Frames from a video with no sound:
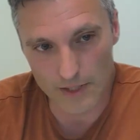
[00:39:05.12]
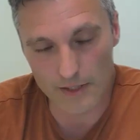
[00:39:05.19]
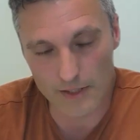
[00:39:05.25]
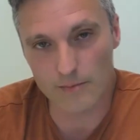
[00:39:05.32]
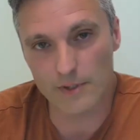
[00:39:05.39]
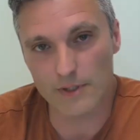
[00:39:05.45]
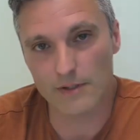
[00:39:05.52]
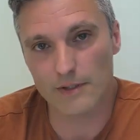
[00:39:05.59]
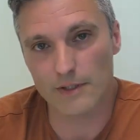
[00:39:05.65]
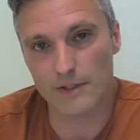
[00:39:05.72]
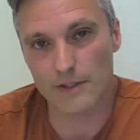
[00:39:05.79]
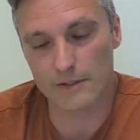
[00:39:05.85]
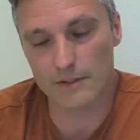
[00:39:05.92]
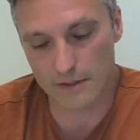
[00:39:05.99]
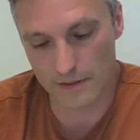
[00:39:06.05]
an
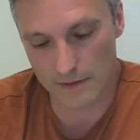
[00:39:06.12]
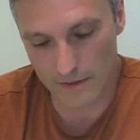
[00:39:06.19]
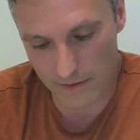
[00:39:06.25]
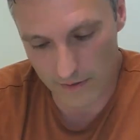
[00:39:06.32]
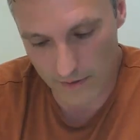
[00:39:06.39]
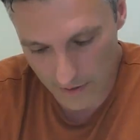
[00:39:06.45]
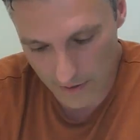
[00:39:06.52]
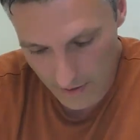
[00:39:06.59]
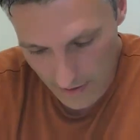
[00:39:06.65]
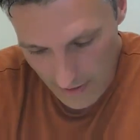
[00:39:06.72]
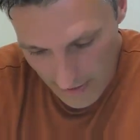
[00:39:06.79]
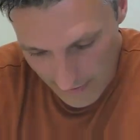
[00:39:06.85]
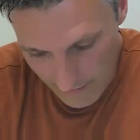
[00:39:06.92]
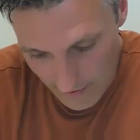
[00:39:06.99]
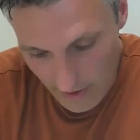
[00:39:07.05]
ability to
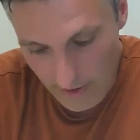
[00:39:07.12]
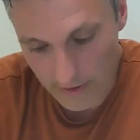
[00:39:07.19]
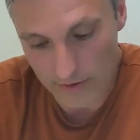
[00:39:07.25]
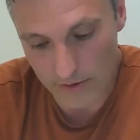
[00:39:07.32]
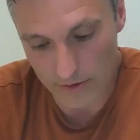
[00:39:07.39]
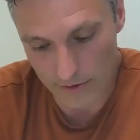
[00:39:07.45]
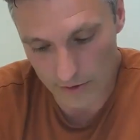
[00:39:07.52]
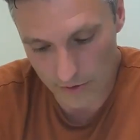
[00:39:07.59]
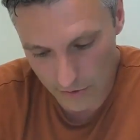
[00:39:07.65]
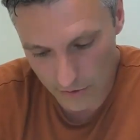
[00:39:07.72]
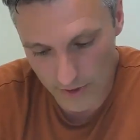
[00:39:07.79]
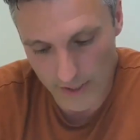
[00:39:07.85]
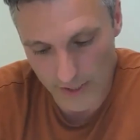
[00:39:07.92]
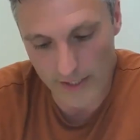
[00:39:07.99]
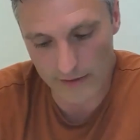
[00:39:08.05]
have other
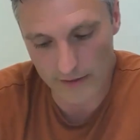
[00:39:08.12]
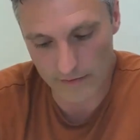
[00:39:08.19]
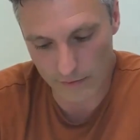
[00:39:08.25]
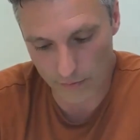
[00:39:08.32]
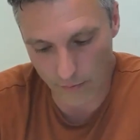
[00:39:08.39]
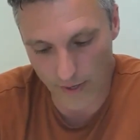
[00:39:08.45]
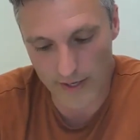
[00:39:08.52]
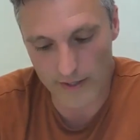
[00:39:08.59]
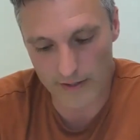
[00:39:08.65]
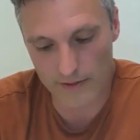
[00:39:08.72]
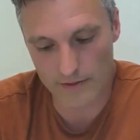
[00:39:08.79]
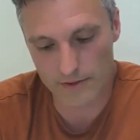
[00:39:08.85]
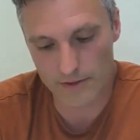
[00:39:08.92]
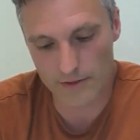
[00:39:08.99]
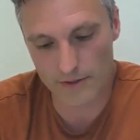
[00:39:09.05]
creative
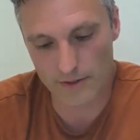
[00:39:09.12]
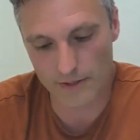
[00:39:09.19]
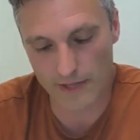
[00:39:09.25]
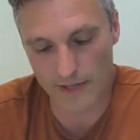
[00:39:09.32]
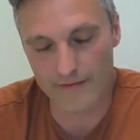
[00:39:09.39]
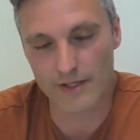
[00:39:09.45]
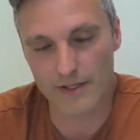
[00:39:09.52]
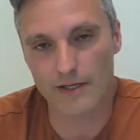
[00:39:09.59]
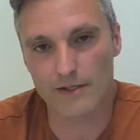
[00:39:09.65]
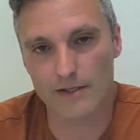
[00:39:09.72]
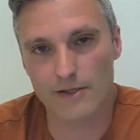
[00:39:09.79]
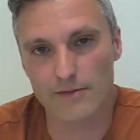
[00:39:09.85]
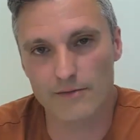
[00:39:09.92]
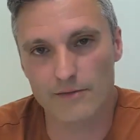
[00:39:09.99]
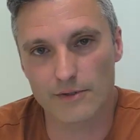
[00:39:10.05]
ways to navigate
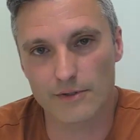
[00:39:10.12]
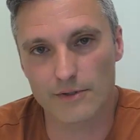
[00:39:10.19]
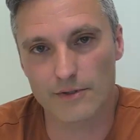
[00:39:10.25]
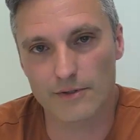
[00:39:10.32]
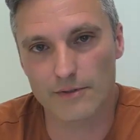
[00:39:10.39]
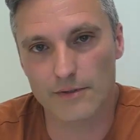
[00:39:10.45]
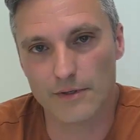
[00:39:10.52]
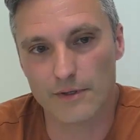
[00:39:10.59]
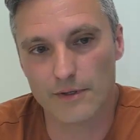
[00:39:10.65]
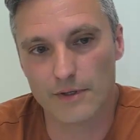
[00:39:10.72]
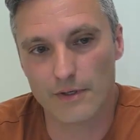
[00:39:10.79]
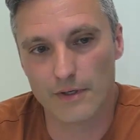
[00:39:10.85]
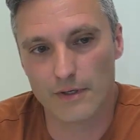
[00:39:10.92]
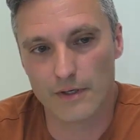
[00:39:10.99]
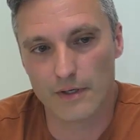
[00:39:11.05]
conflict.
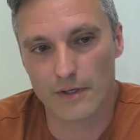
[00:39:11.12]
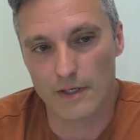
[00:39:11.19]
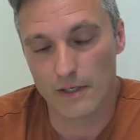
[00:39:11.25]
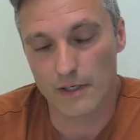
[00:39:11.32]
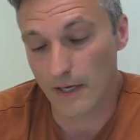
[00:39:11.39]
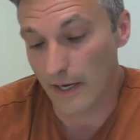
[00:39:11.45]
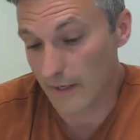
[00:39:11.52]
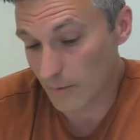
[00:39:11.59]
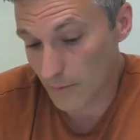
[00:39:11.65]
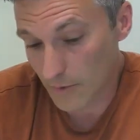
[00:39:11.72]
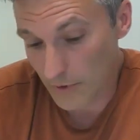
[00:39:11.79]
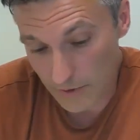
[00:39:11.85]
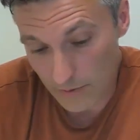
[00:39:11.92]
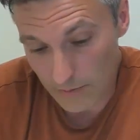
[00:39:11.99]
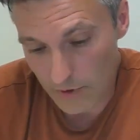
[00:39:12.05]
Now, I don't
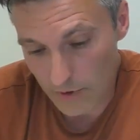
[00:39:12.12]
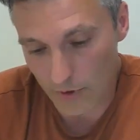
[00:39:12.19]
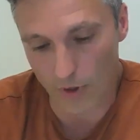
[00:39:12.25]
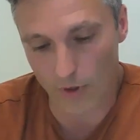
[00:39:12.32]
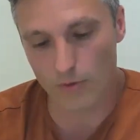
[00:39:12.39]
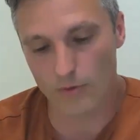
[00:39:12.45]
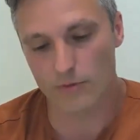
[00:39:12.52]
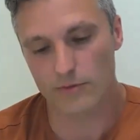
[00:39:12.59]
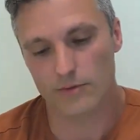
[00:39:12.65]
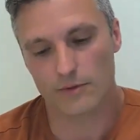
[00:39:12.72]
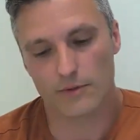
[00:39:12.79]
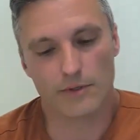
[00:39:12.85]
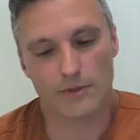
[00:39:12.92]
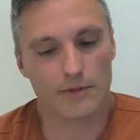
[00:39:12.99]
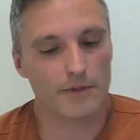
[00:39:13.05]
presume to know
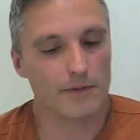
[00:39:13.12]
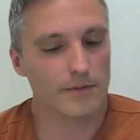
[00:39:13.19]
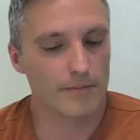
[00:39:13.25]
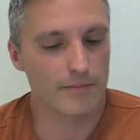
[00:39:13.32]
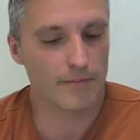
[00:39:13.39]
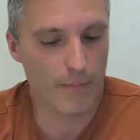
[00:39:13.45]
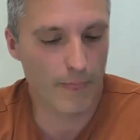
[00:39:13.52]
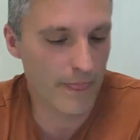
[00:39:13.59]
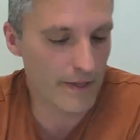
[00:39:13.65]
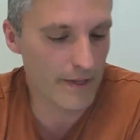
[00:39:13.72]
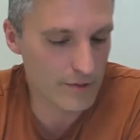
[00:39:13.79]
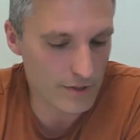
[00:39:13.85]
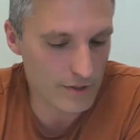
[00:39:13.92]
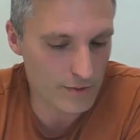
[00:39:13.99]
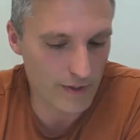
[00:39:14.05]
the
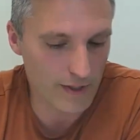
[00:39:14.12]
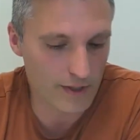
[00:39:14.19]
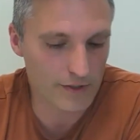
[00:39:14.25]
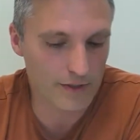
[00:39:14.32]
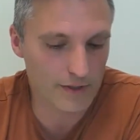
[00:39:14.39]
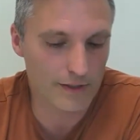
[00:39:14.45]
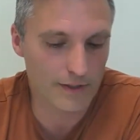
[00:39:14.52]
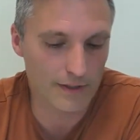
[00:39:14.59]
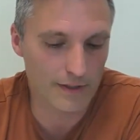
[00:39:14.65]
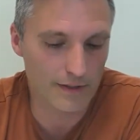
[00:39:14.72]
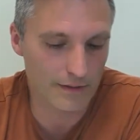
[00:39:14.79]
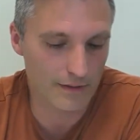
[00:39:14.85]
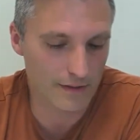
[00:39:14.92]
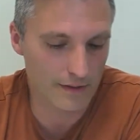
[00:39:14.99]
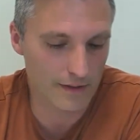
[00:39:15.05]
situation,
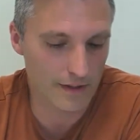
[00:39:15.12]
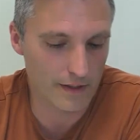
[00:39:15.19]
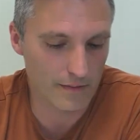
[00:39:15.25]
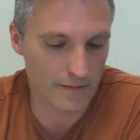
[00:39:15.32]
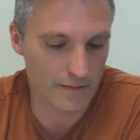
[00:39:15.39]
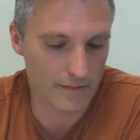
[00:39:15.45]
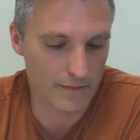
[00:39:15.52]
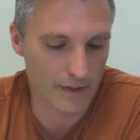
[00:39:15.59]
and